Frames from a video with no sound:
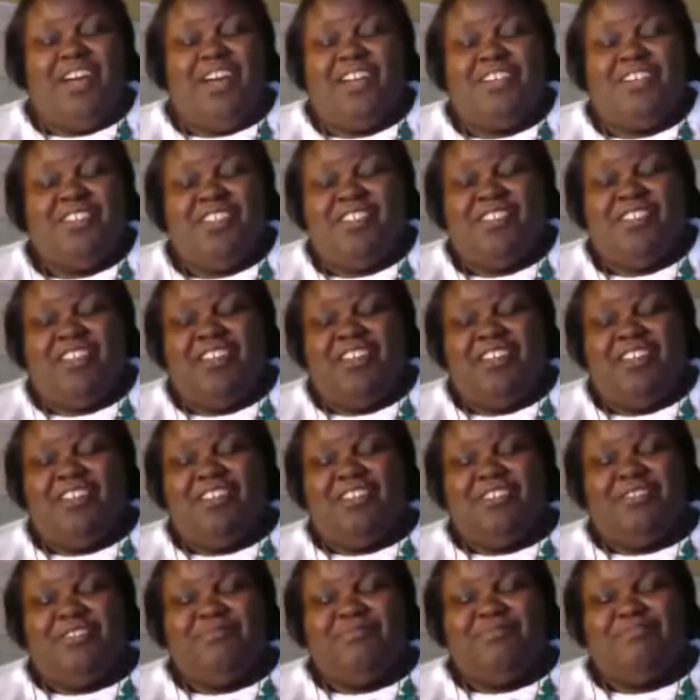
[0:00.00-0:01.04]
I just
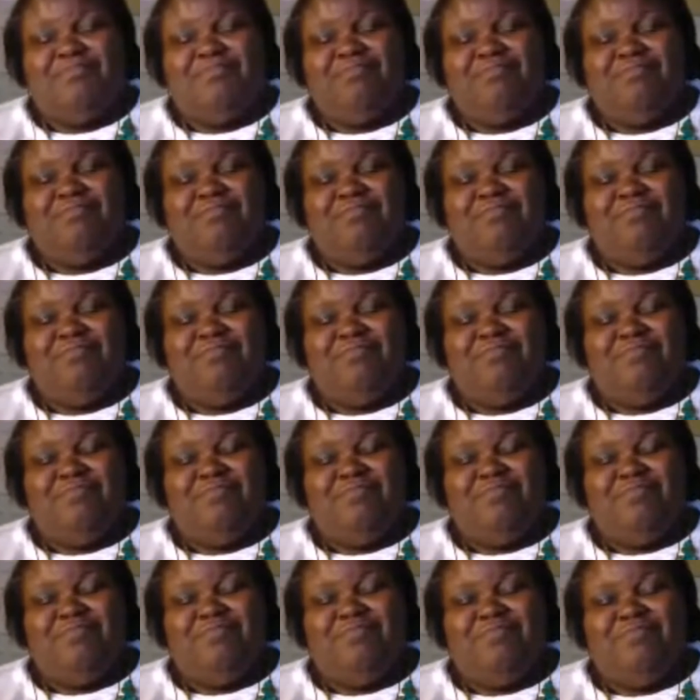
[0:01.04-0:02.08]
think
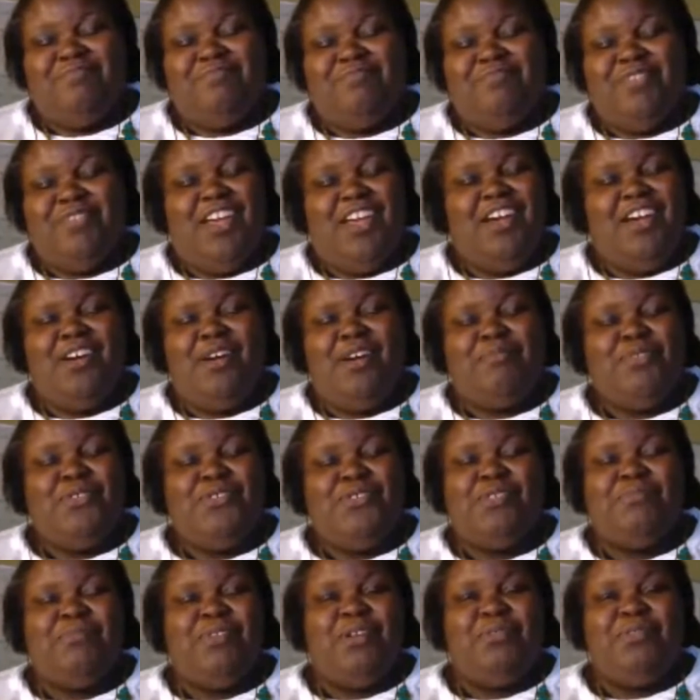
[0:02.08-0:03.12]
I'm
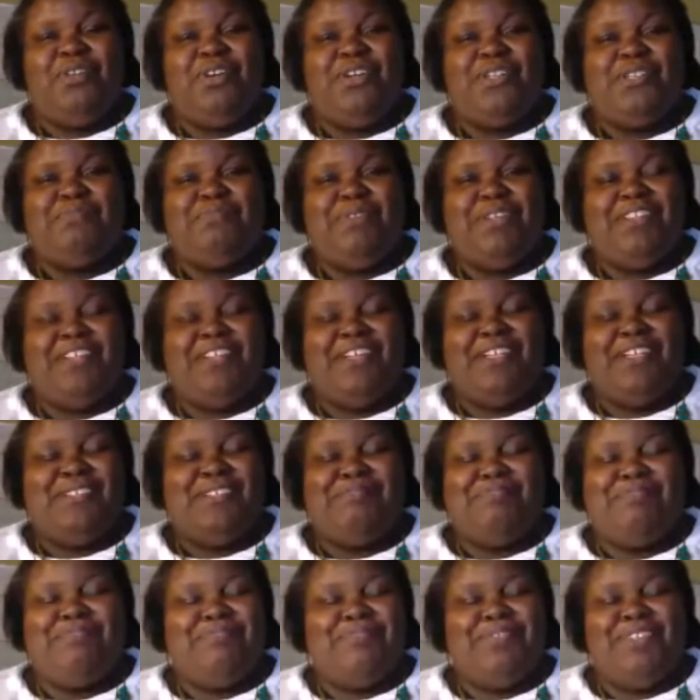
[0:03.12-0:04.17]
losing my words, but that's
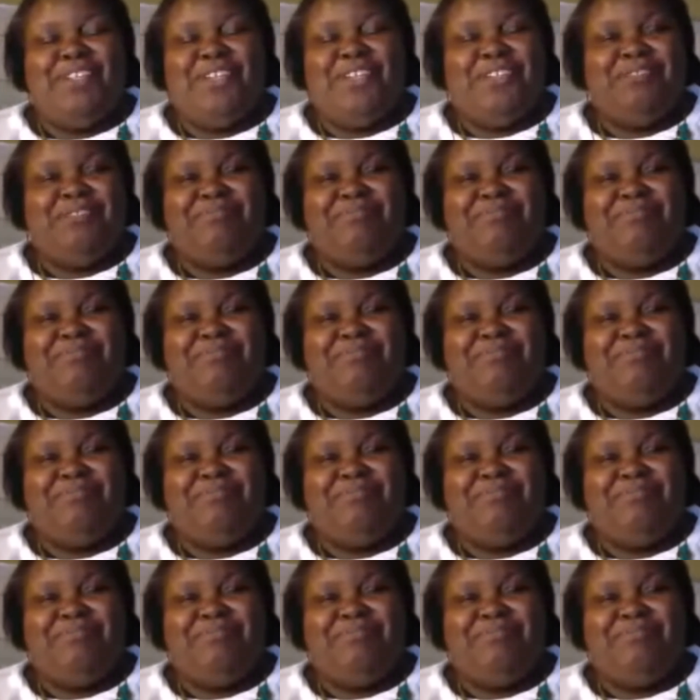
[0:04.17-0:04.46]
he